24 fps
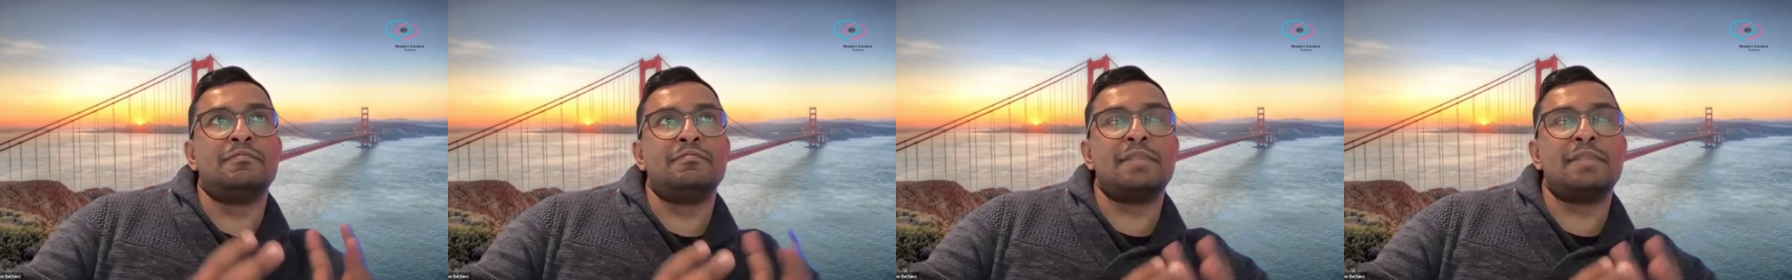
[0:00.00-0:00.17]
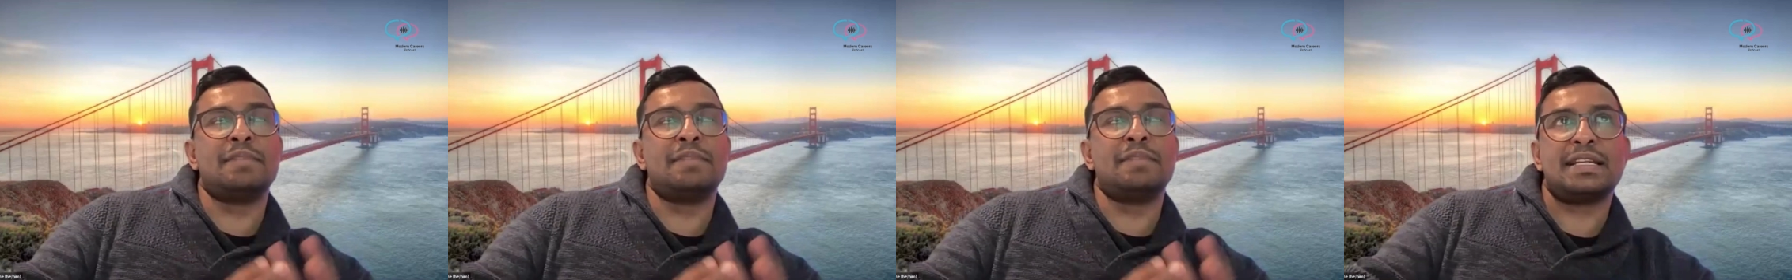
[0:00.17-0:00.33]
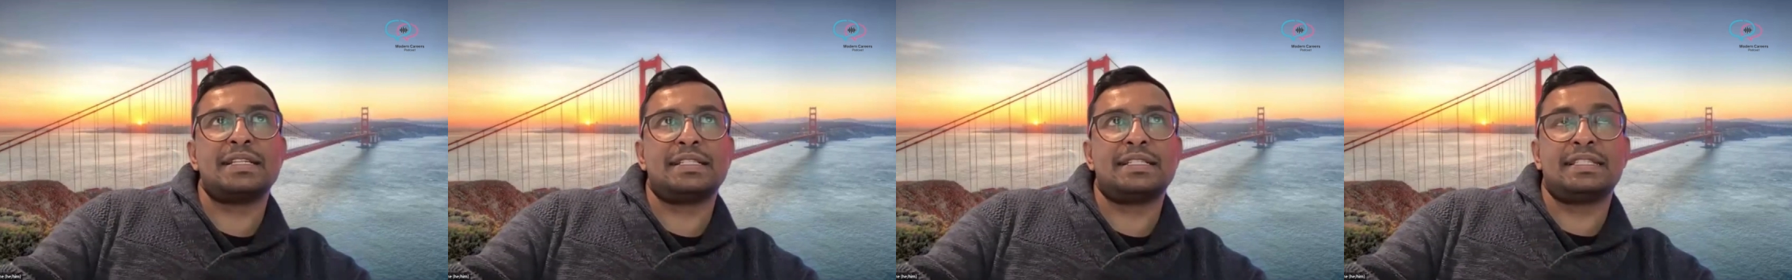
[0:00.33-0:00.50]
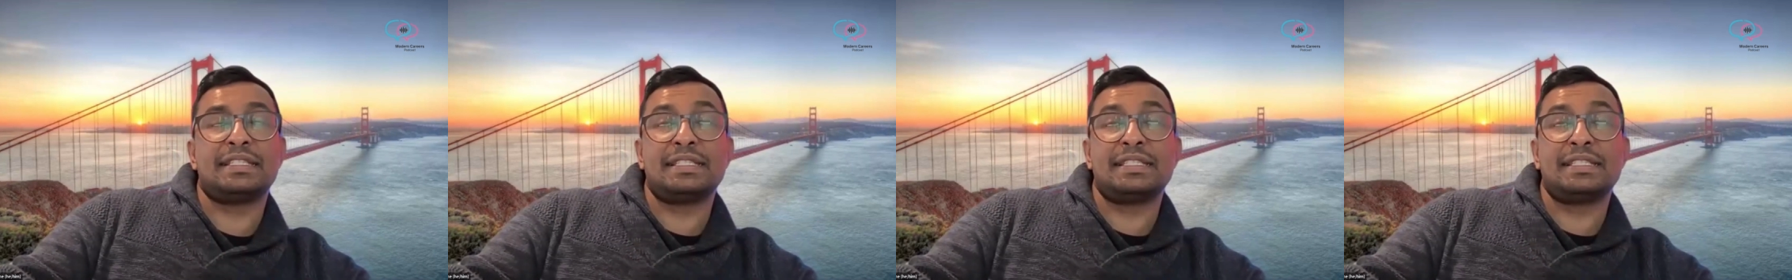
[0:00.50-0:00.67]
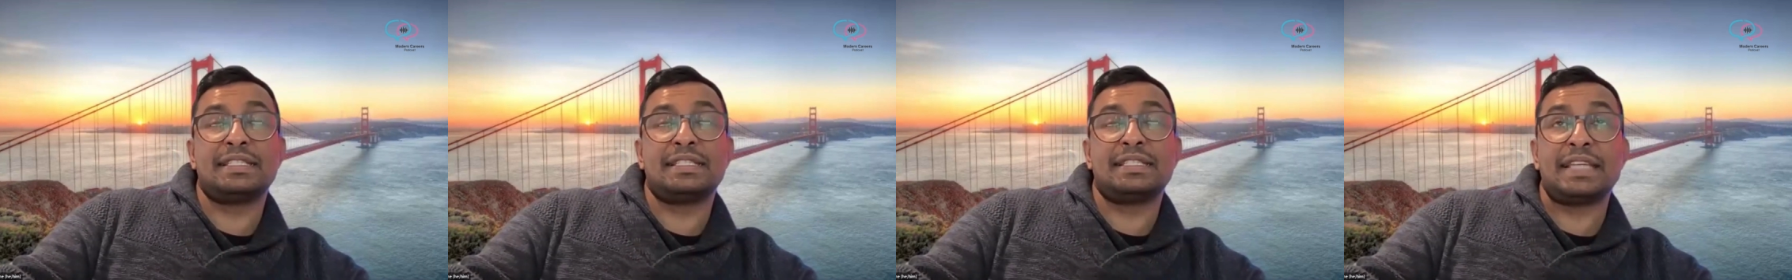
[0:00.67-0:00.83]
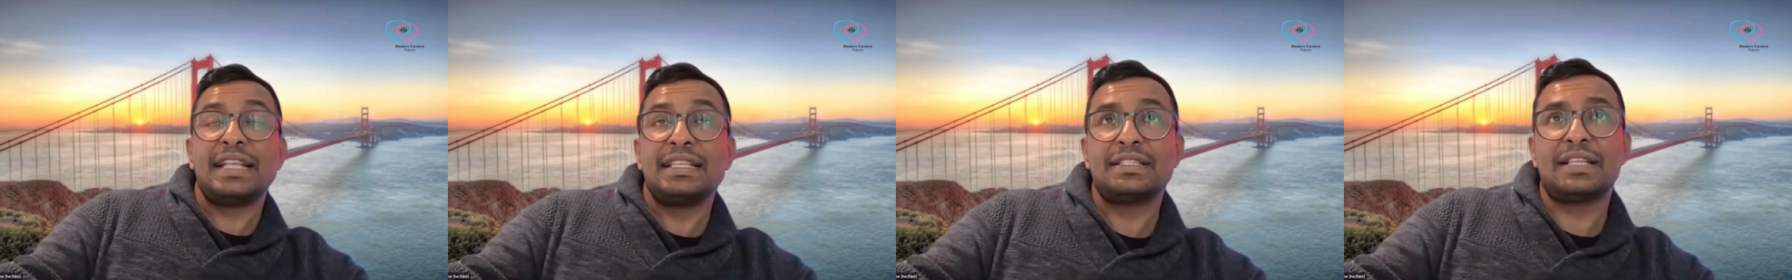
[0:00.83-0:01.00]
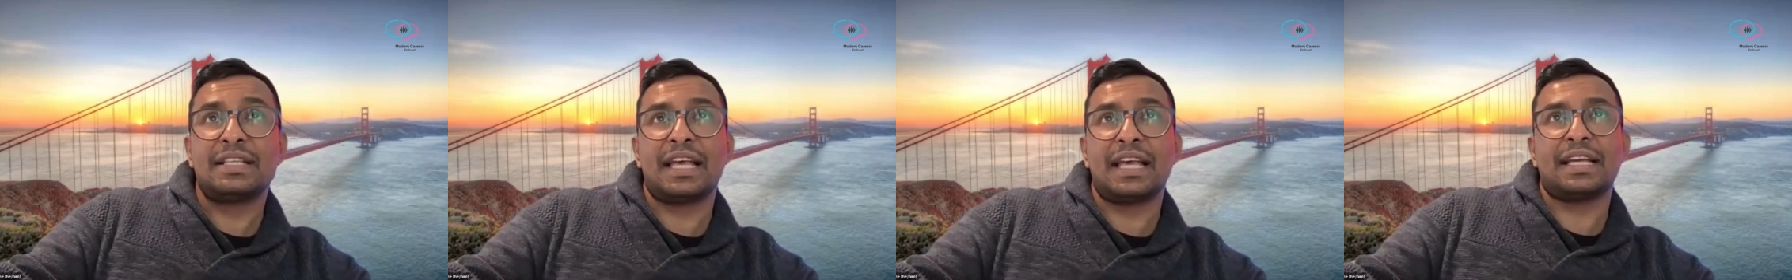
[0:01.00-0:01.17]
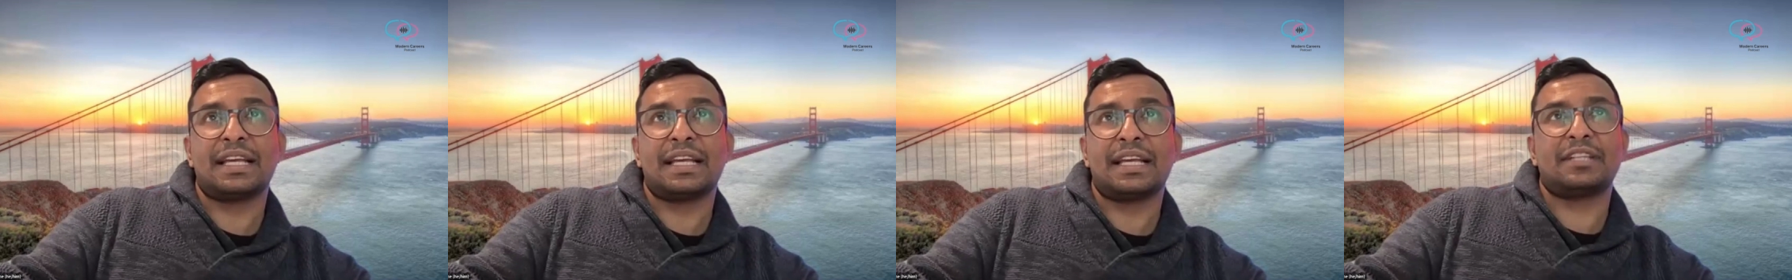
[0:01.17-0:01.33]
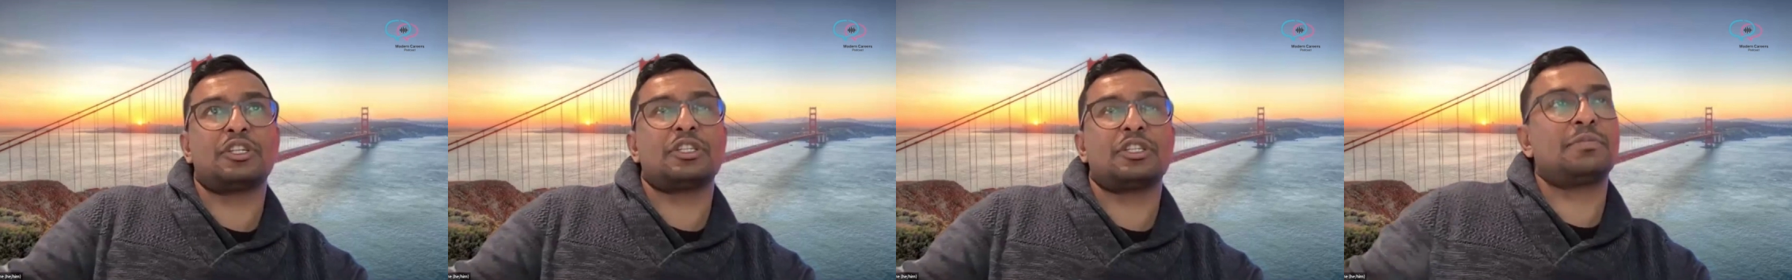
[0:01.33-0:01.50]
made sense,
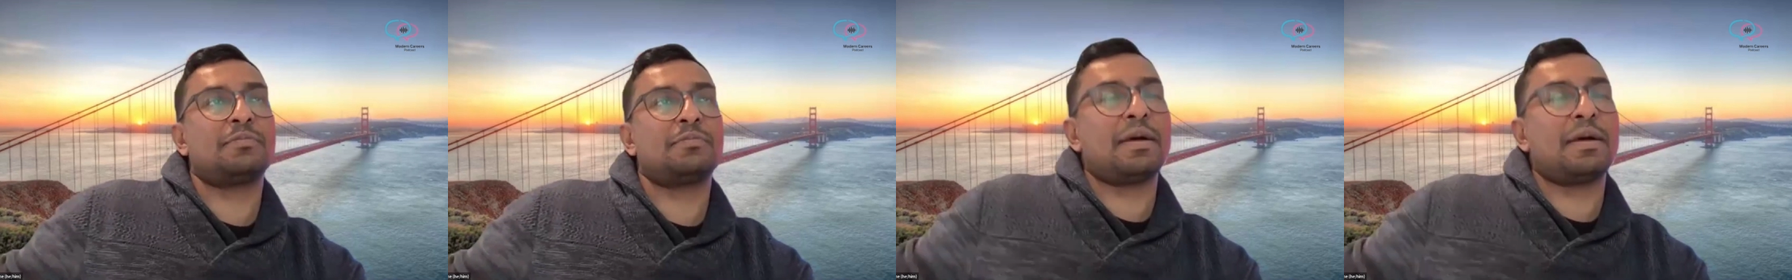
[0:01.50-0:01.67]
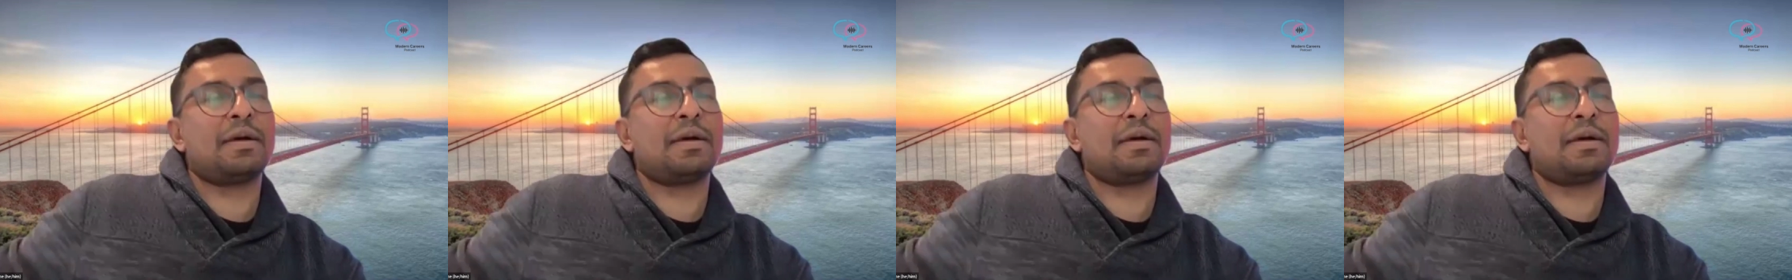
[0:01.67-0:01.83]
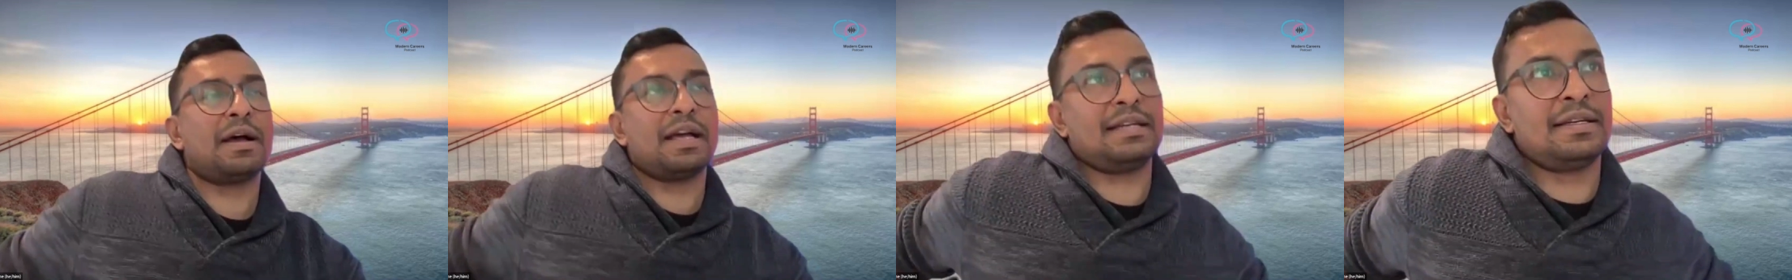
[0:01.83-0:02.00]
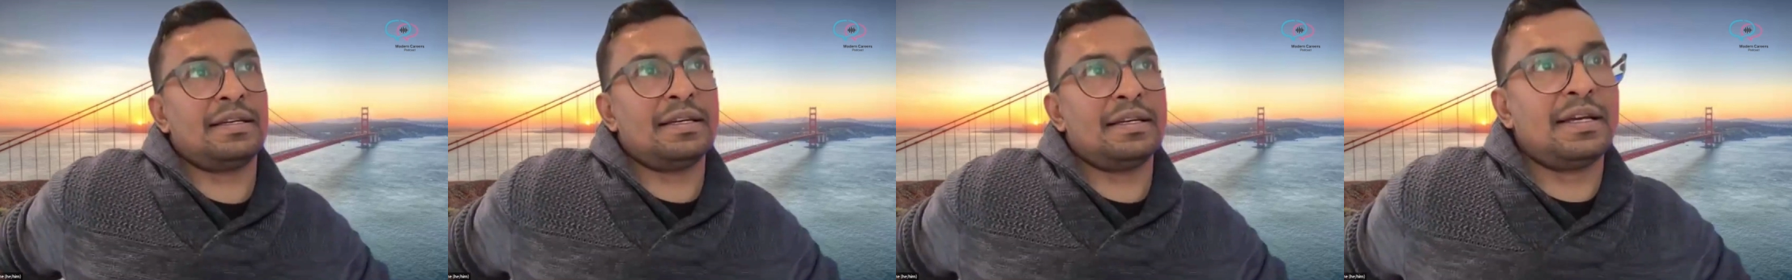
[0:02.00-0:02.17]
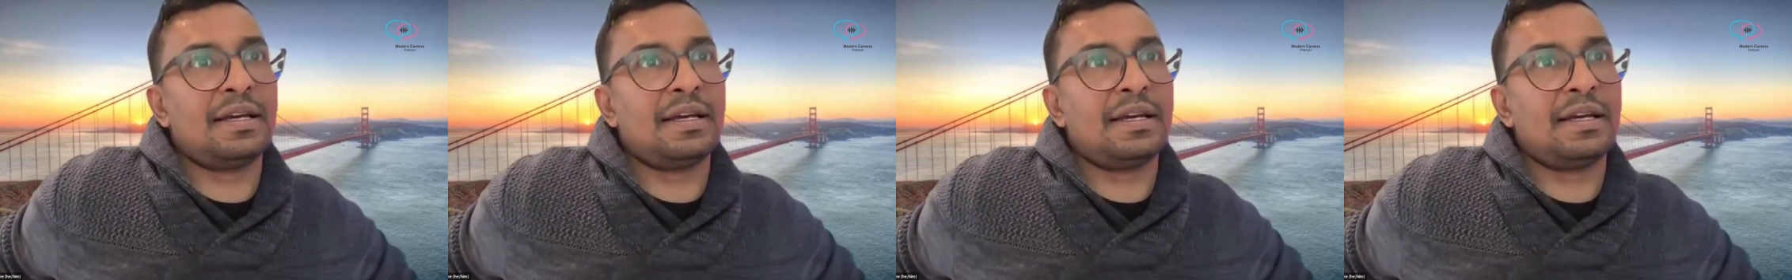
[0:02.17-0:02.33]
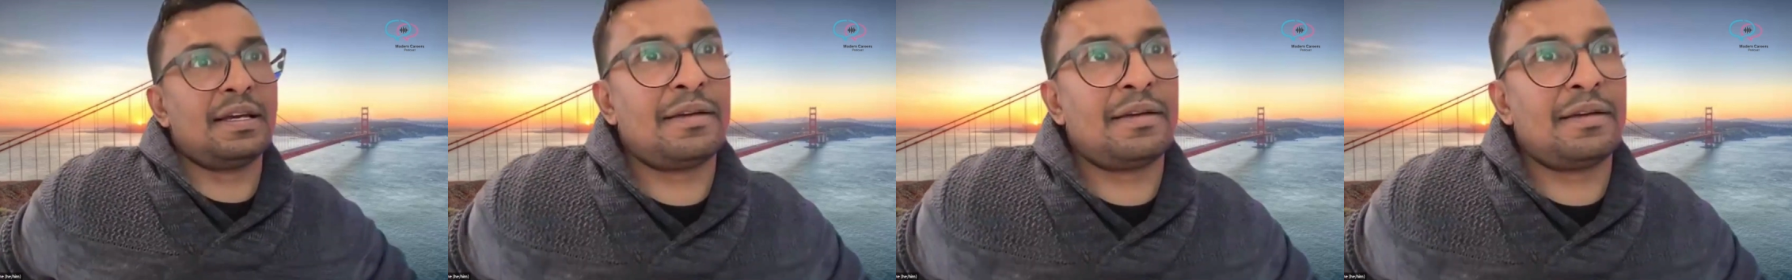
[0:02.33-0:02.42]
like just by